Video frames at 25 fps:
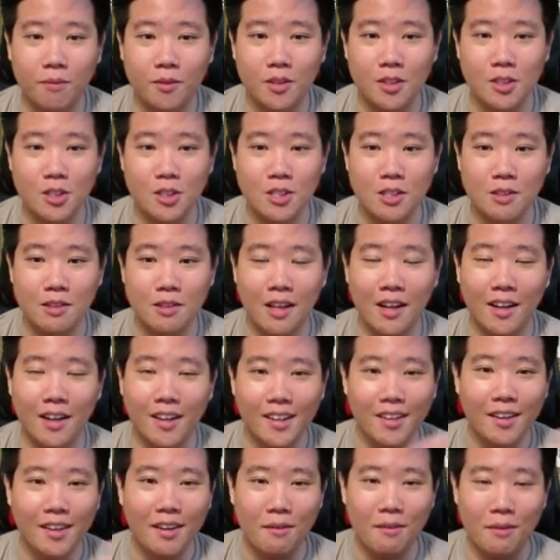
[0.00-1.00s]
They just
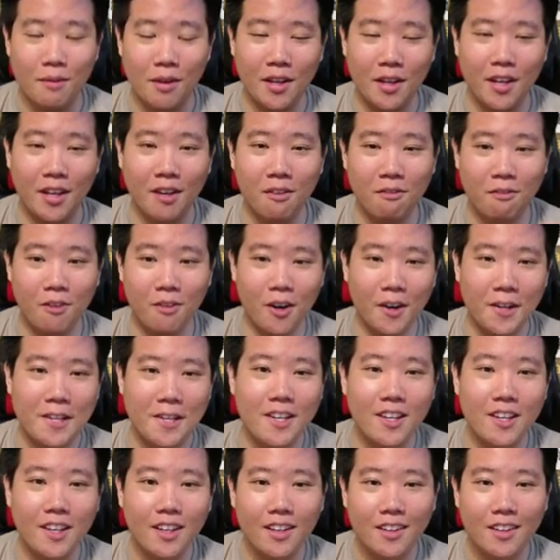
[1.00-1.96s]
invert.